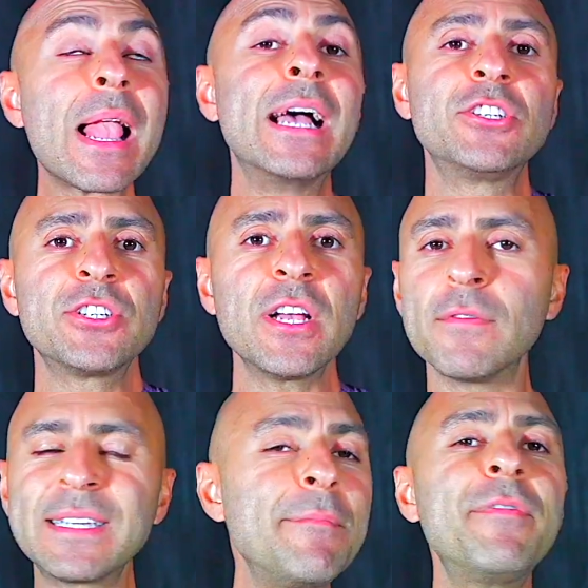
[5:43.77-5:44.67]
as
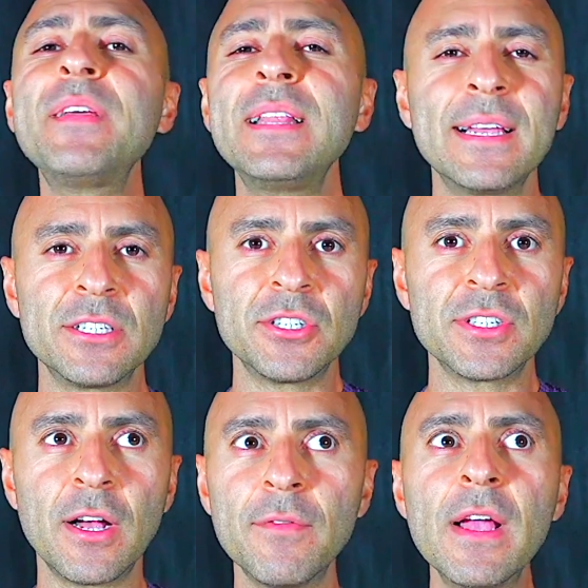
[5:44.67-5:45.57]
yourself, same feeling as
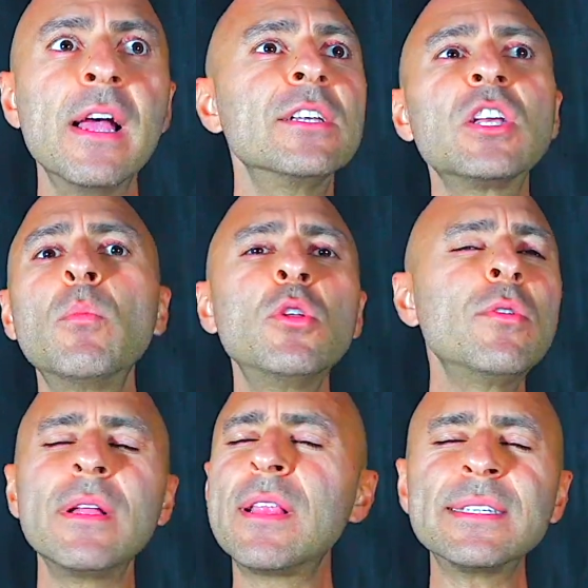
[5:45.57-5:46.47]
yourself. Someone
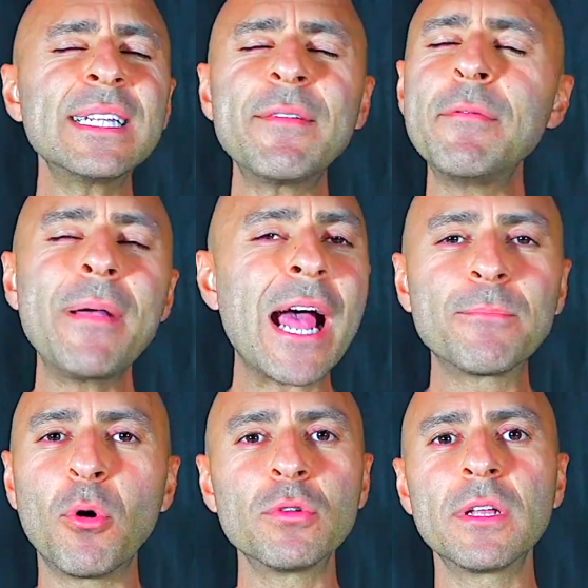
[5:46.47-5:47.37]
who doesn't have a
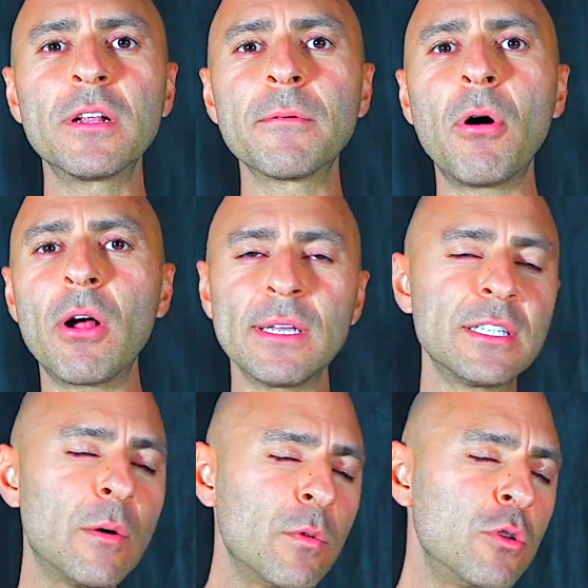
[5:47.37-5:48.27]
bad bone in their body,
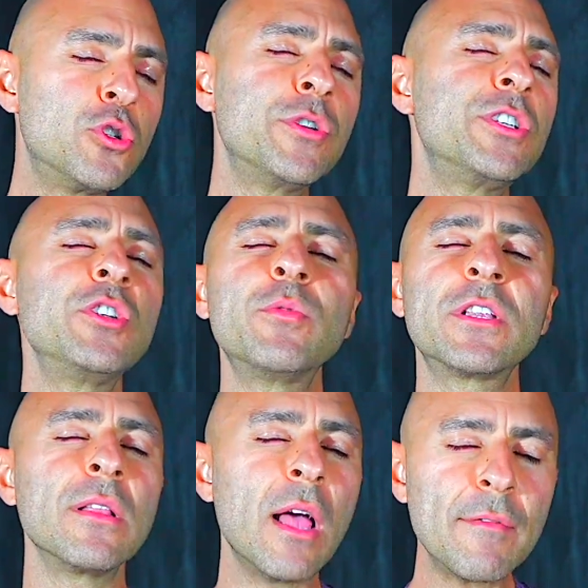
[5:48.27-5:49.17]
someone who treats you with
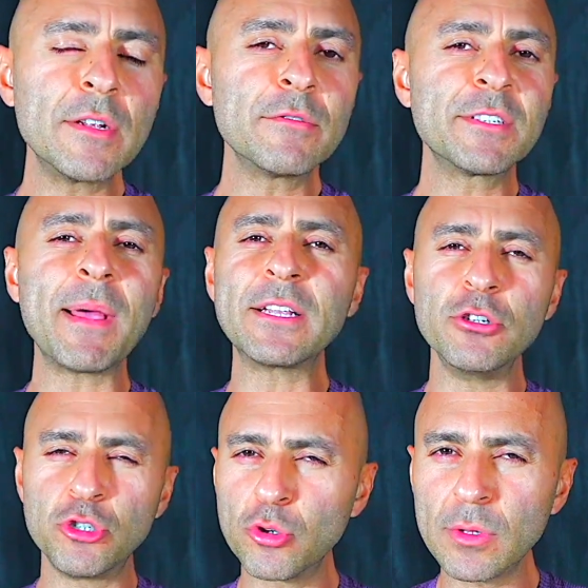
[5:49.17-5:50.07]
the love and respect
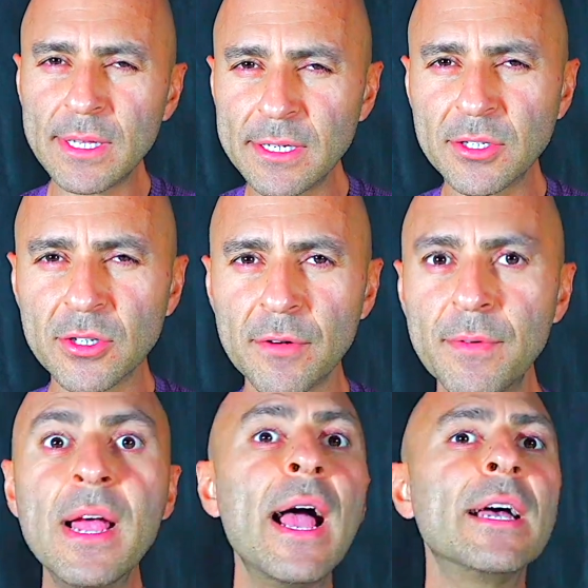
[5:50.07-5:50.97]
you truly deserve,
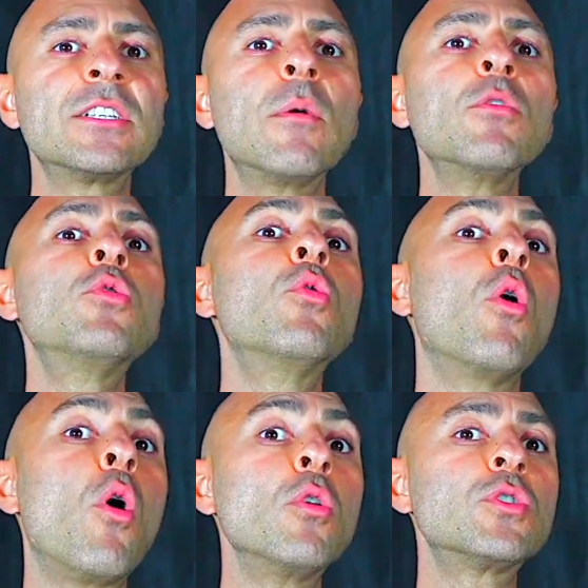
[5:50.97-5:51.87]
and someone who
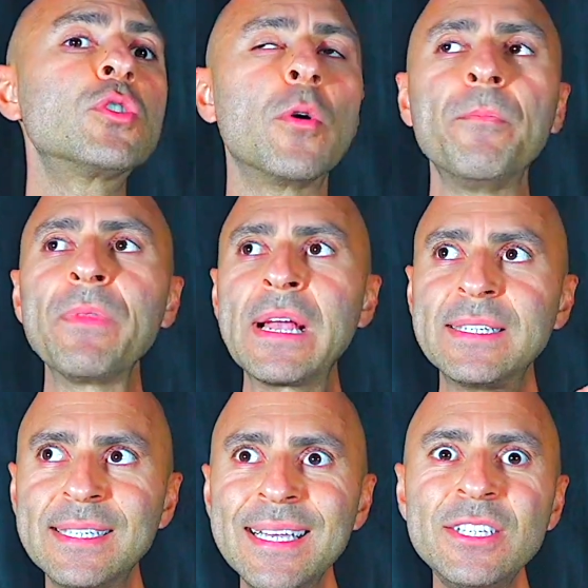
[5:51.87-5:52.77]
also
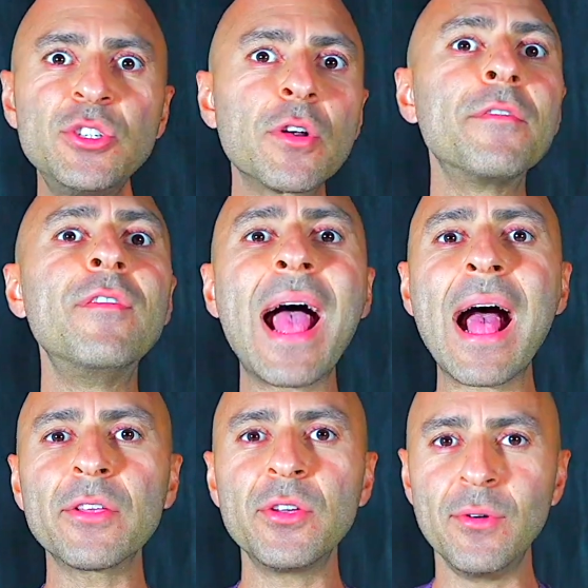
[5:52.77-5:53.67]
sees your
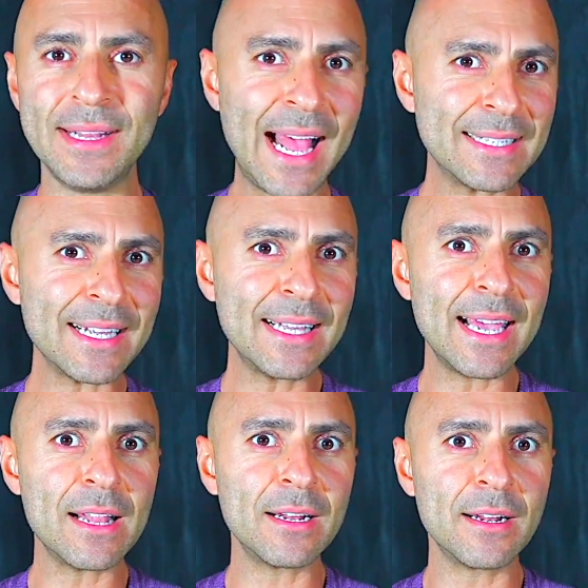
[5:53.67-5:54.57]
value. And that's at the
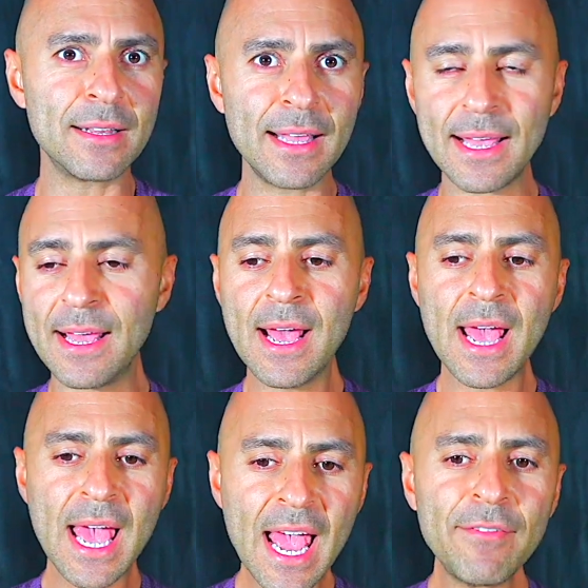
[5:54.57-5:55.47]
end of the day.
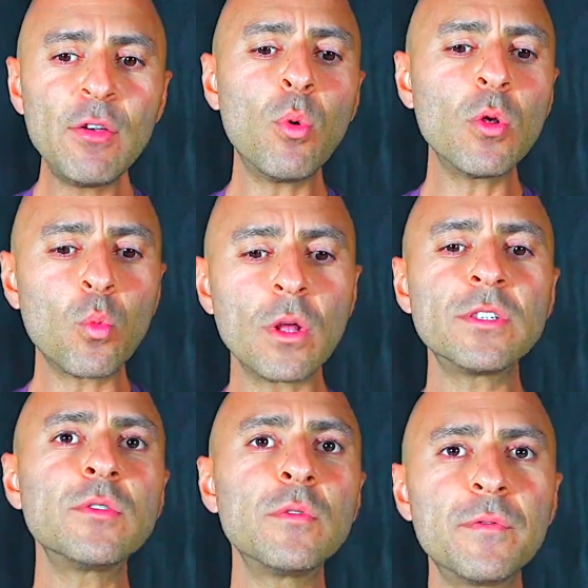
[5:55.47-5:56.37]
Everyone
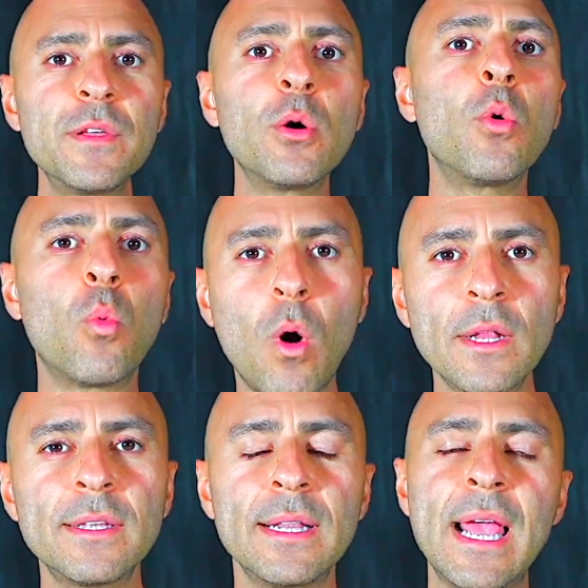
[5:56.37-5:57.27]
wants to feel
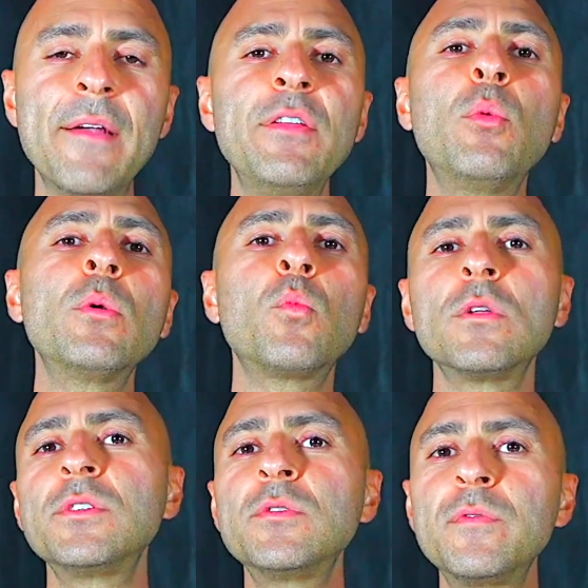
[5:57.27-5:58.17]
wanted. Everyone
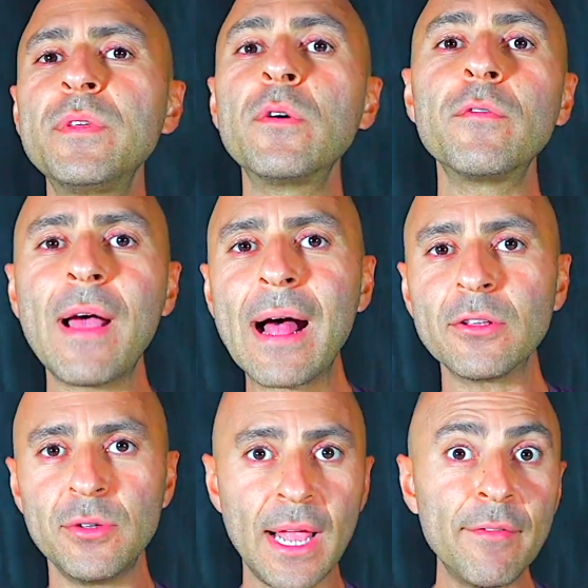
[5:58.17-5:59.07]
wants to feel
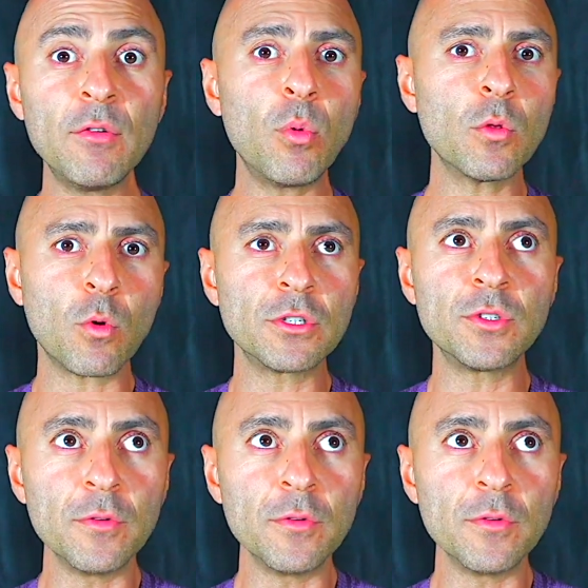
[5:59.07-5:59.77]
valued. Everyone wants to